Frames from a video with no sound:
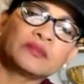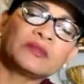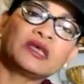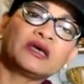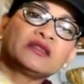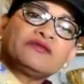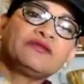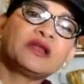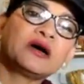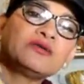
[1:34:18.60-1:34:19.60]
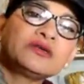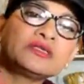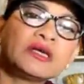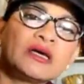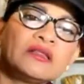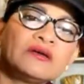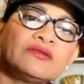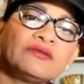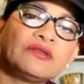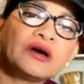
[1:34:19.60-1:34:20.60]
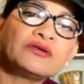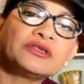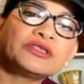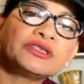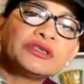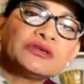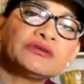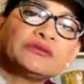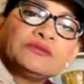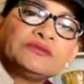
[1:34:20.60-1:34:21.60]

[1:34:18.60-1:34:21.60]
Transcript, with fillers: Yeah, the flowers, I love the flowers too.